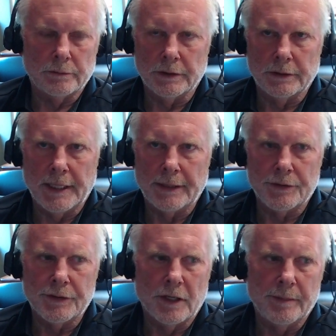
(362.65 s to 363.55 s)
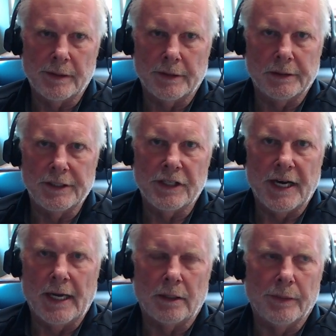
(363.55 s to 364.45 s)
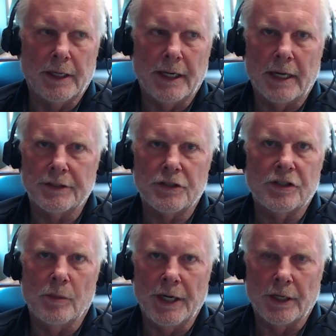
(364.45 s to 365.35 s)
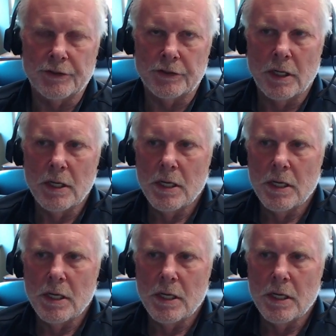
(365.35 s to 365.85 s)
The landlord's going to be able to lease it out or rent it out to someone else.